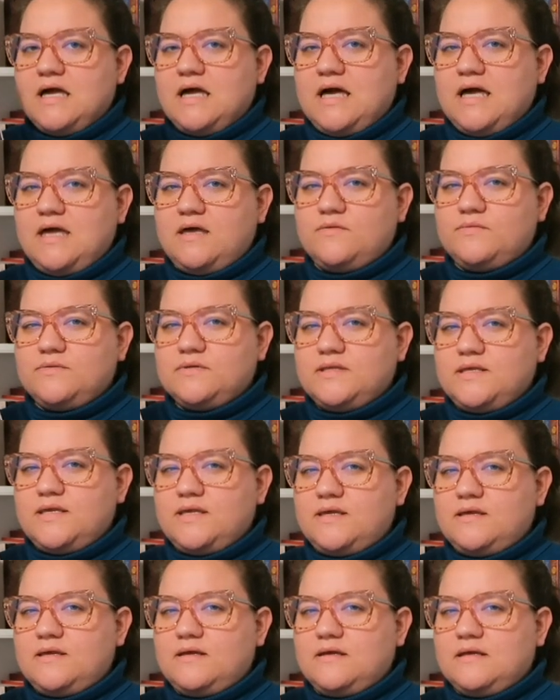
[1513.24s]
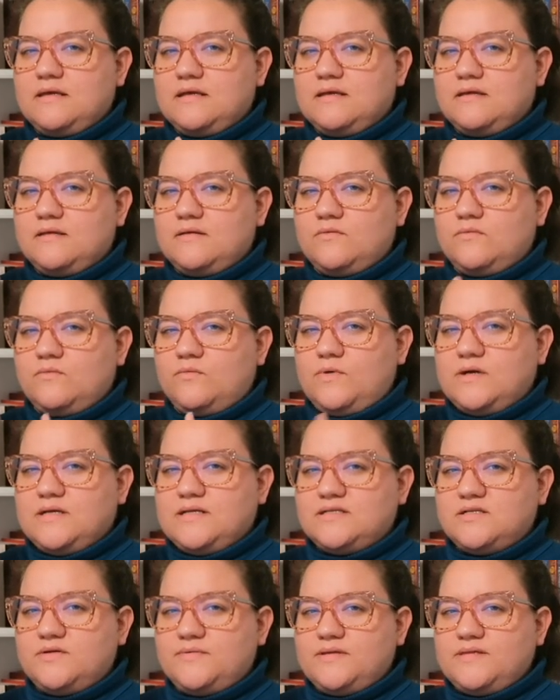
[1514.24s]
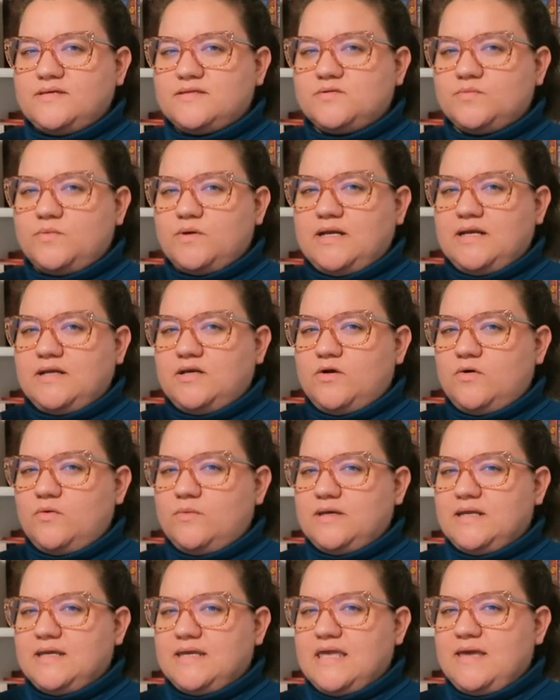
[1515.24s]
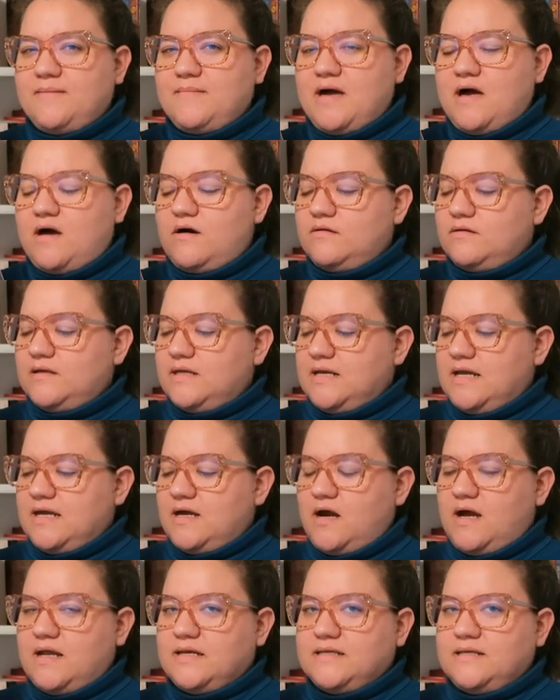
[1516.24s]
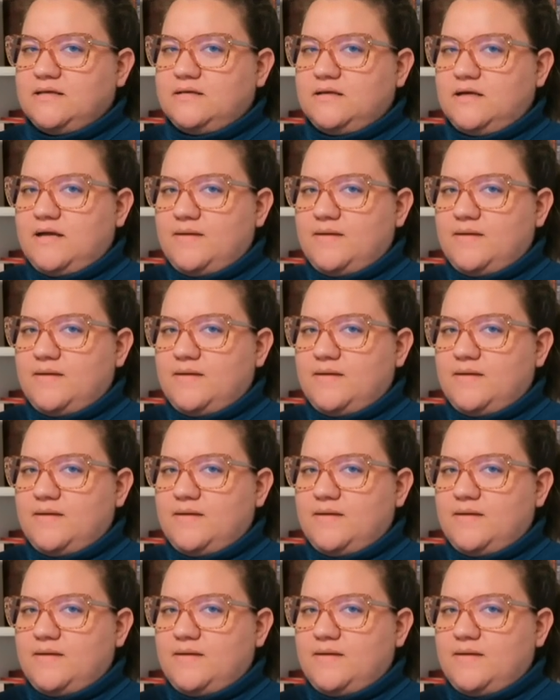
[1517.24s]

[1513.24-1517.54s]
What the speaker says: I really wanted to read this one, I know, when it came out, and I bought it,